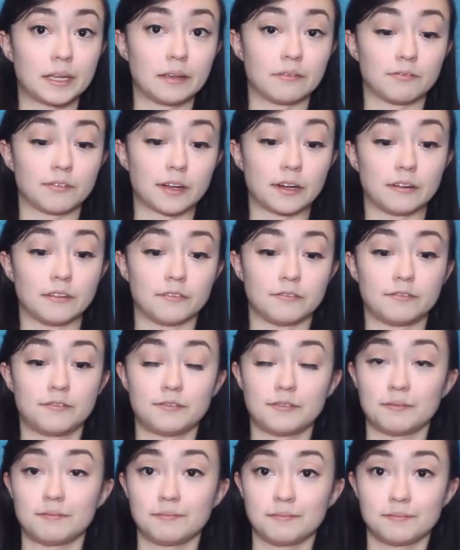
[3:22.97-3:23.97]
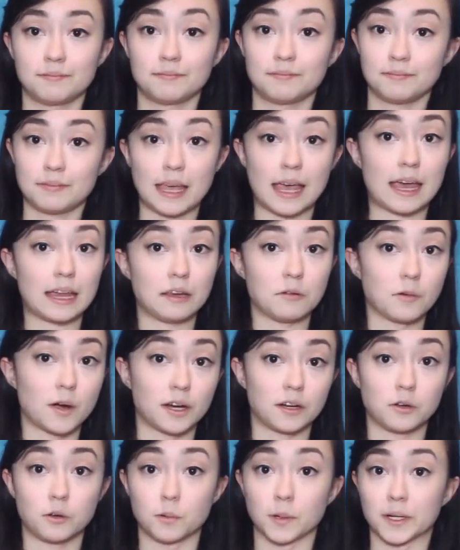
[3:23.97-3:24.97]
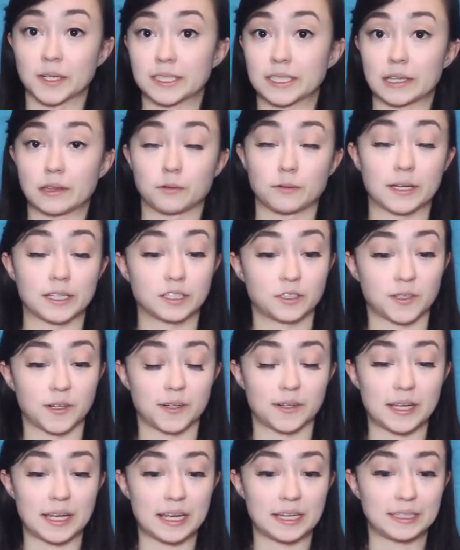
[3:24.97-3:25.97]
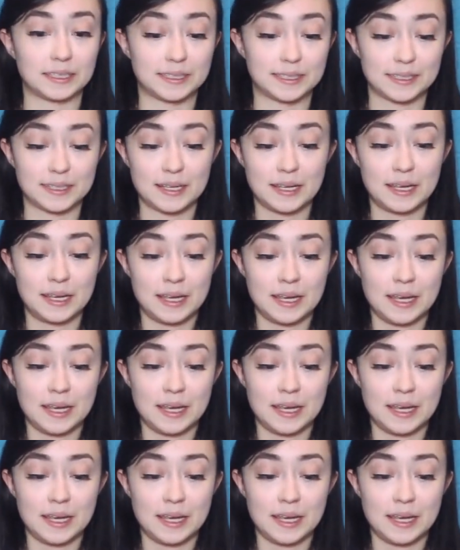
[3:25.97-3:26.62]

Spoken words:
in front of anyone who works at the restaurant. It's